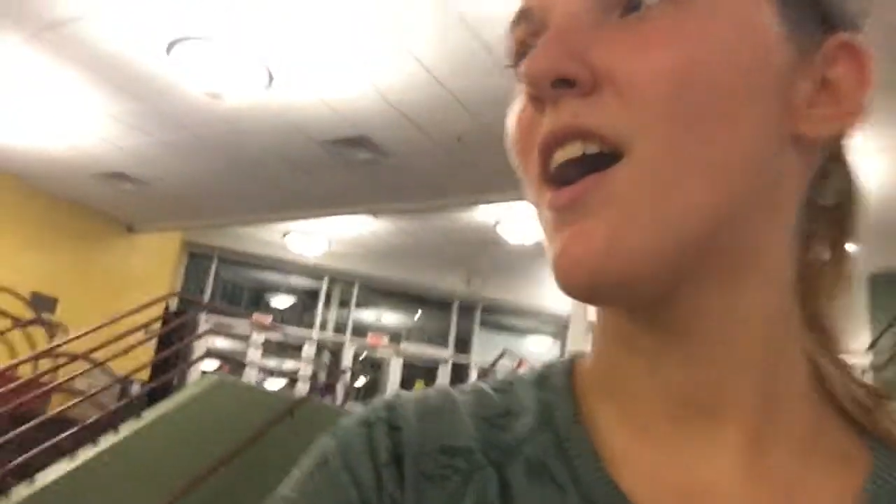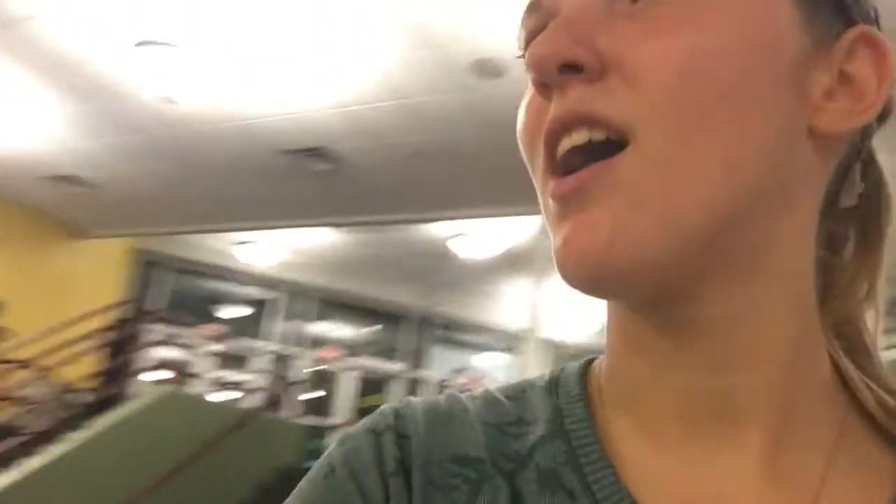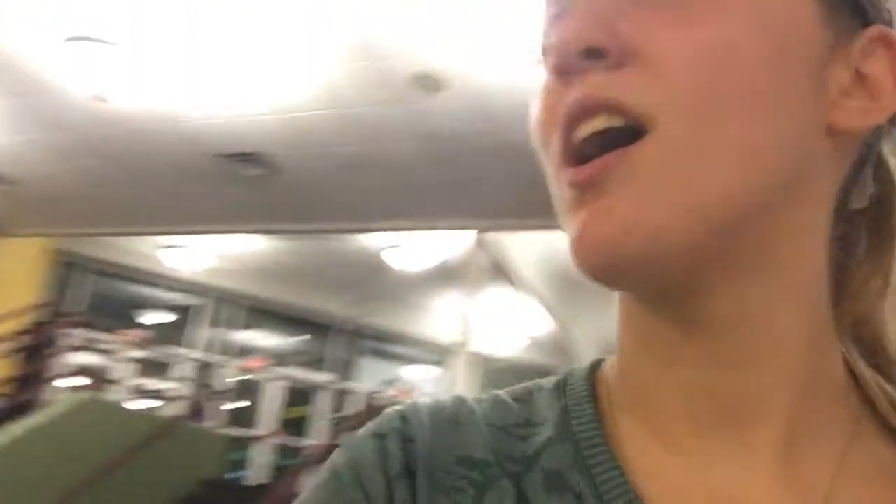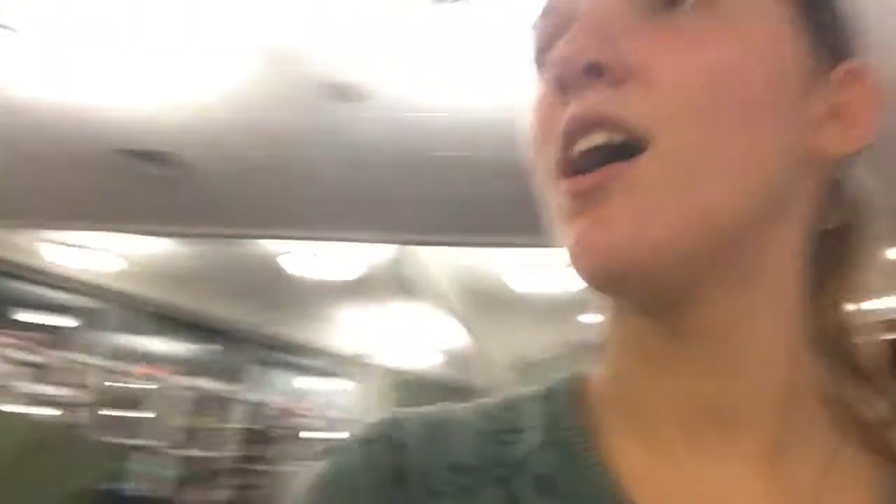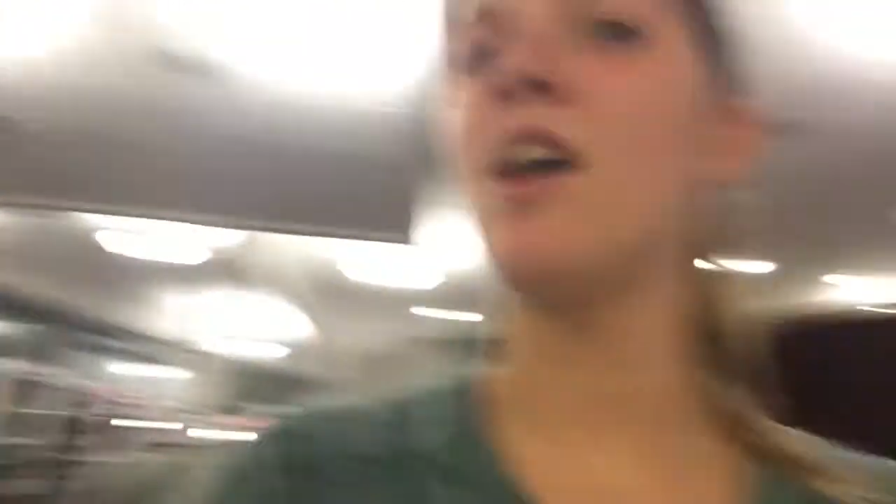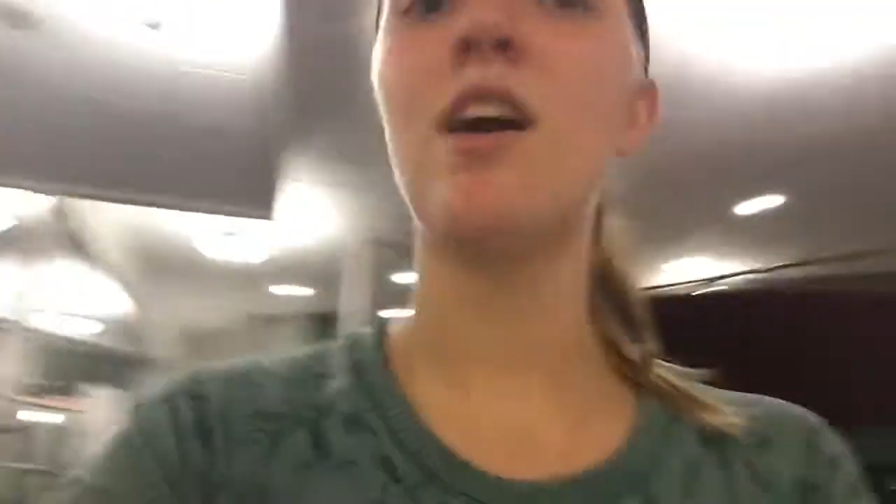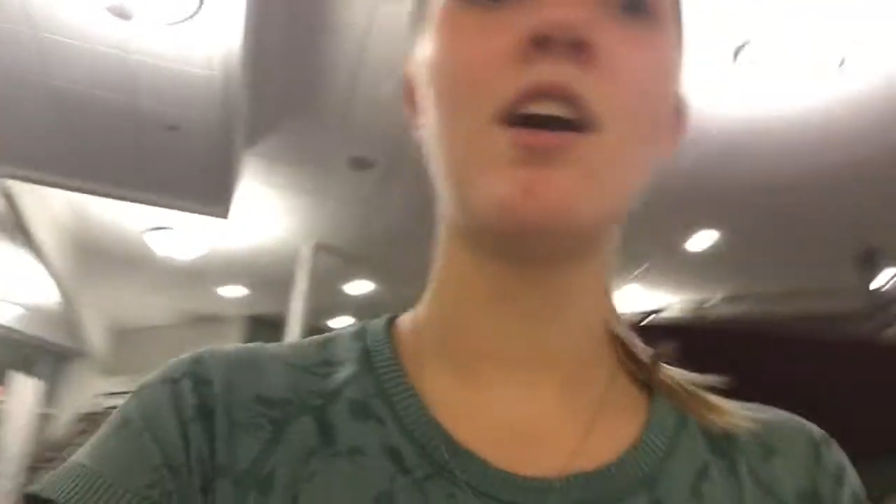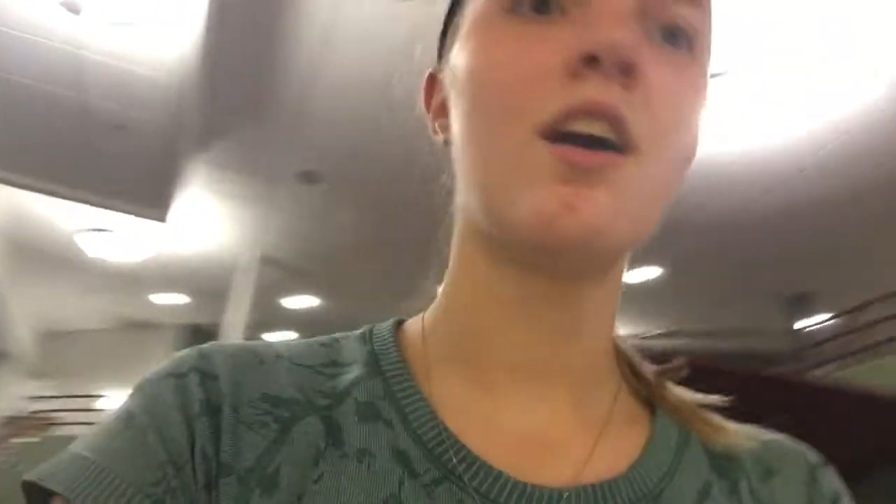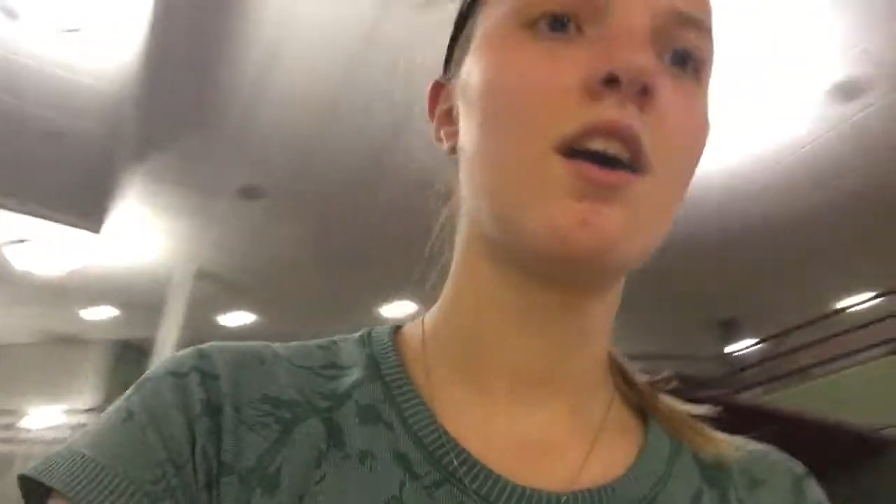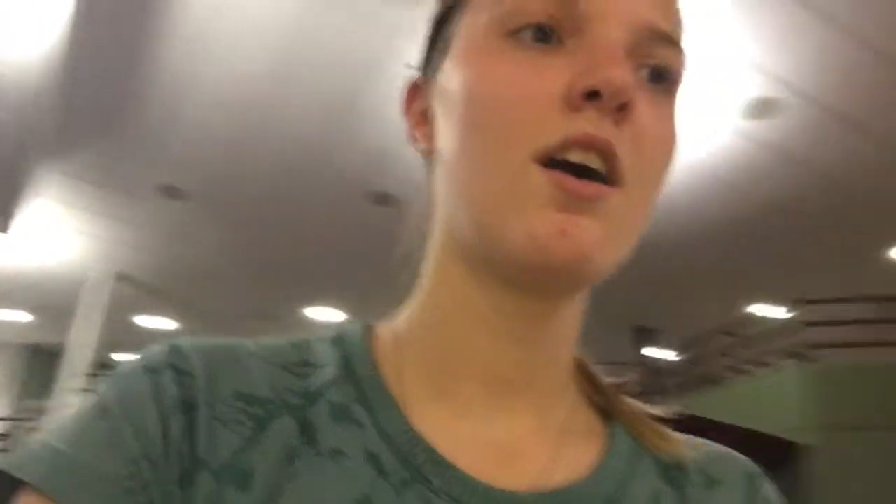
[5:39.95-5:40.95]
kind of want the
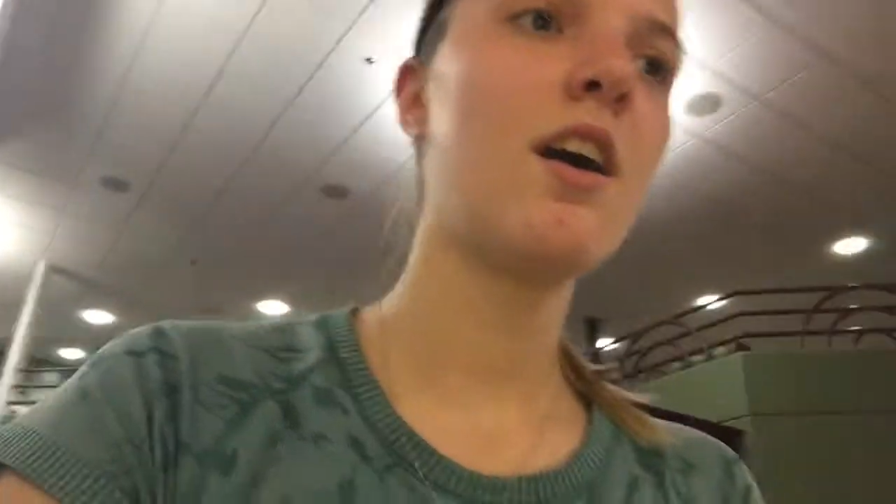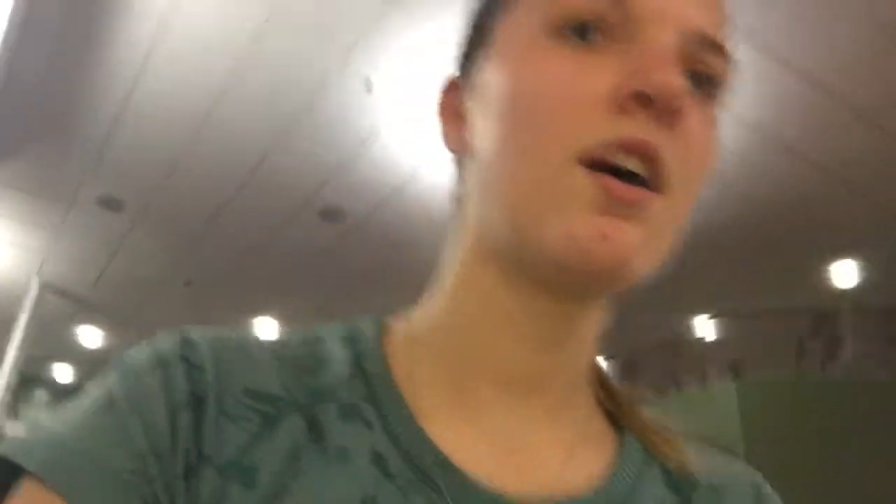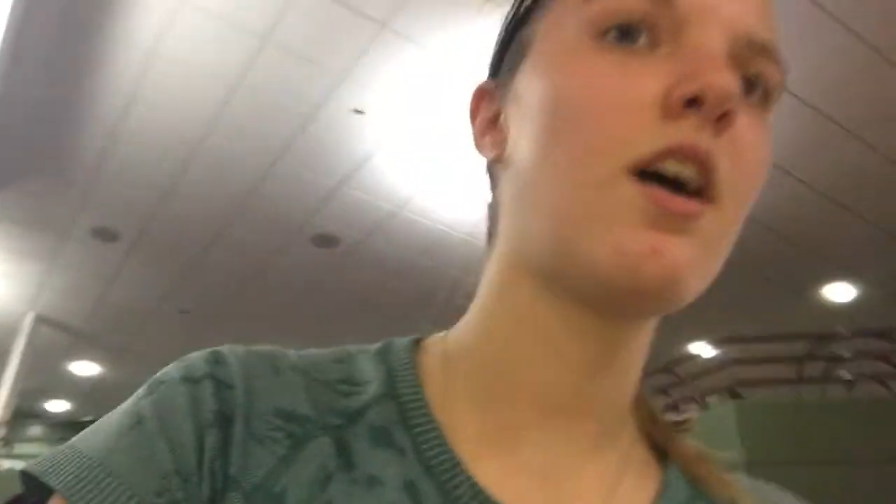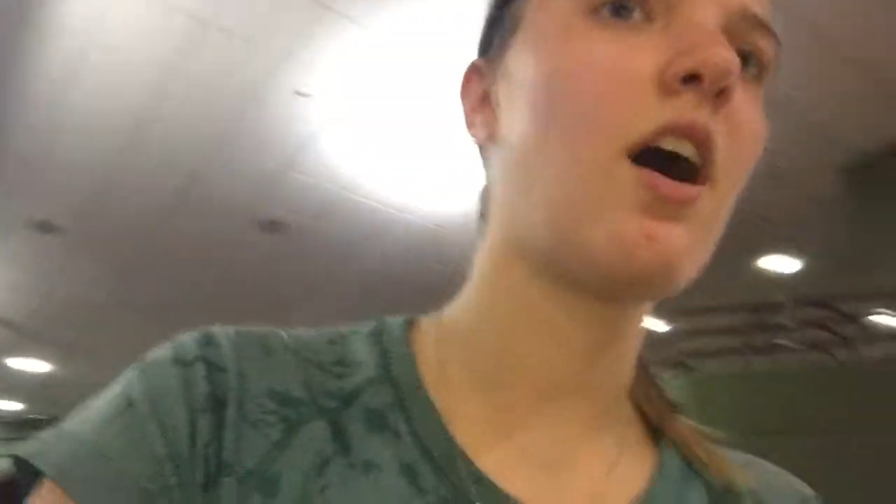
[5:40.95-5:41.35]
glue machine.